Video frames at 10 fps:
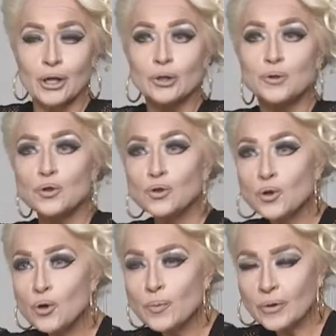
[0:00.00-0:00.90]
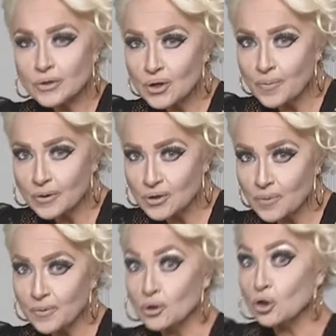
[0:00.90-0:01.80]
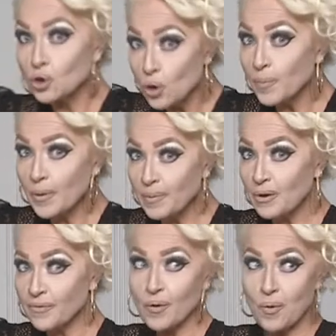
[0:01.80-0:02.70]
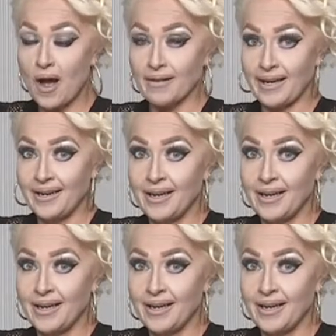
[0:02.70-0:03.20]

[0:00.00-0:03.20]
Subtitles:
super, super, super, super beautiful quality,